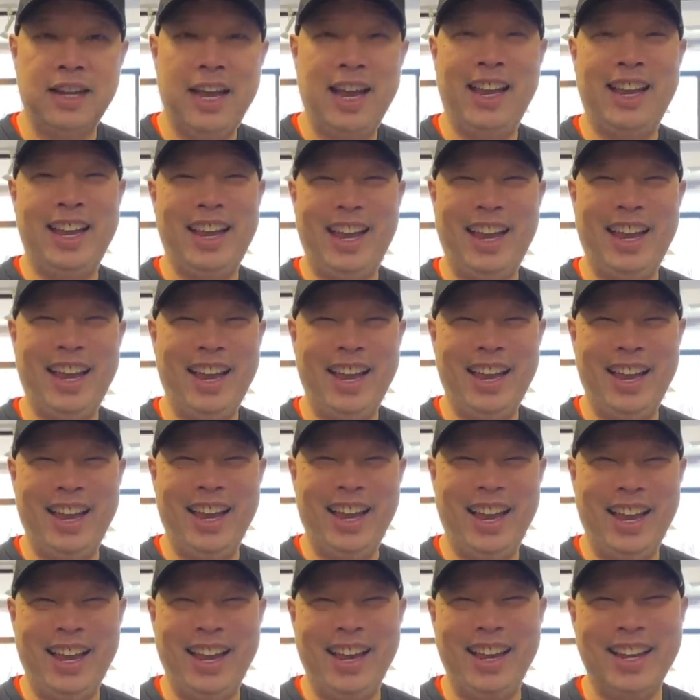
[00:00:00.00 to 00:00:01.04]

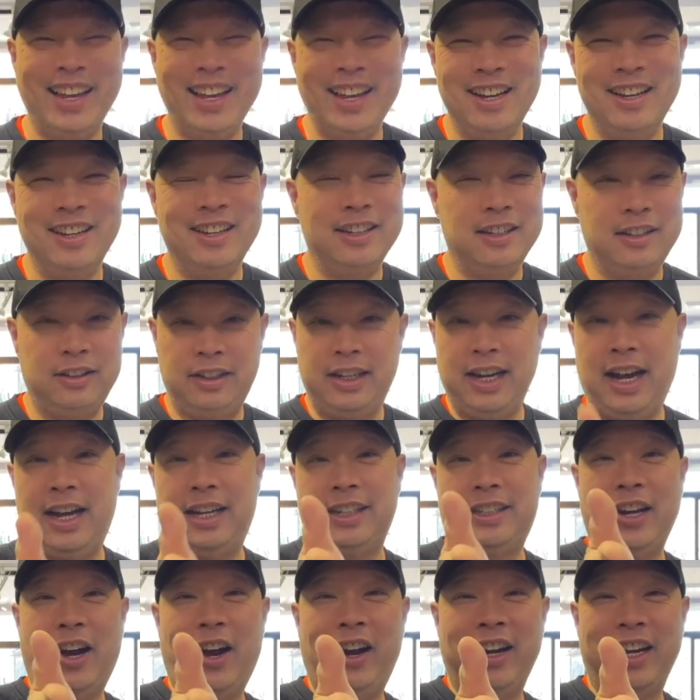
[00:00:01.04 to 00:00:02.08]
you got
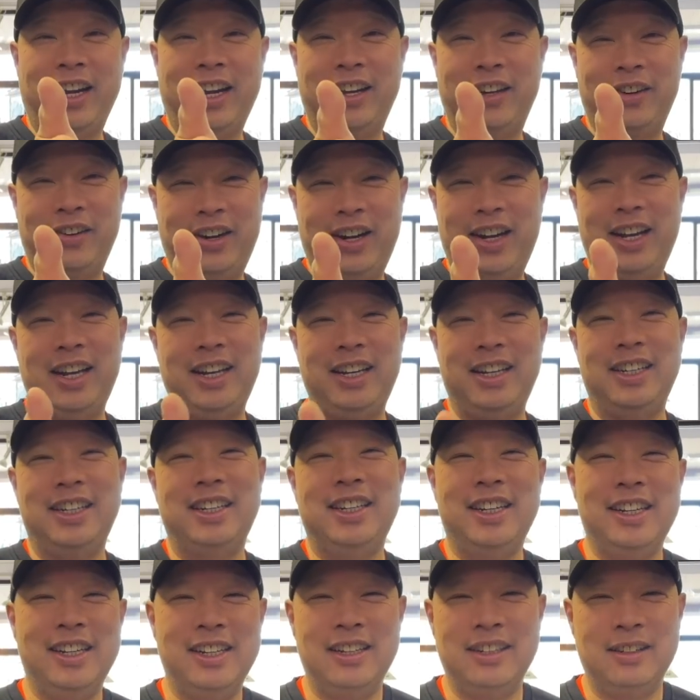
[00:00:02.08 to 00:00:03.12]
a target, right?
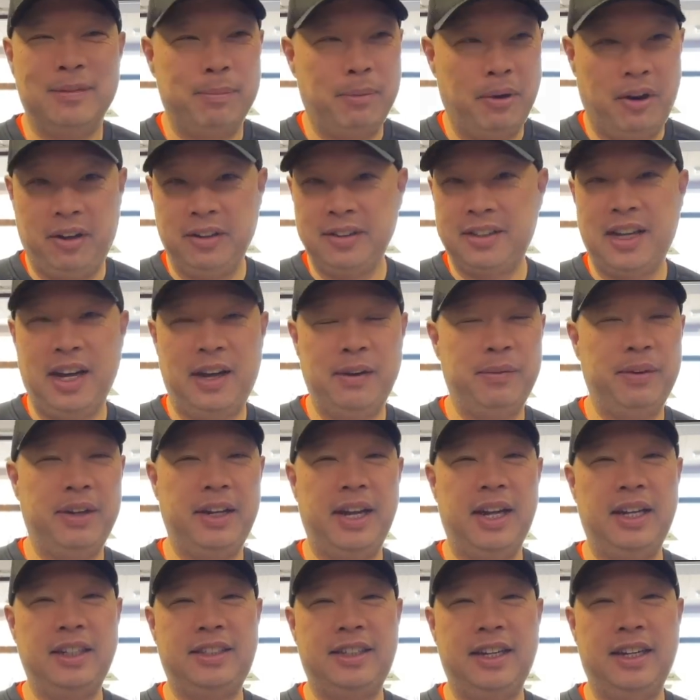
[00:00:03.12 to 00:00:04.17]
Ball's coming
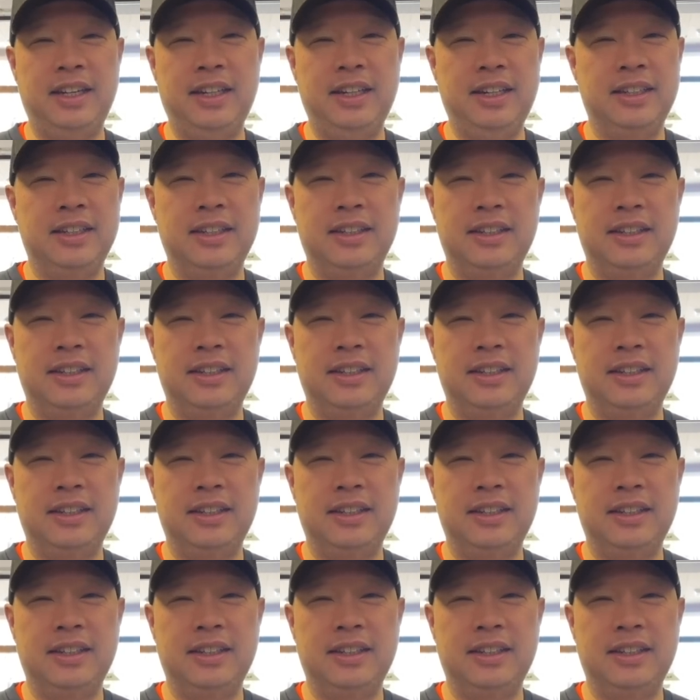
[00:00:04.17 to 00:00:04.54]
at you.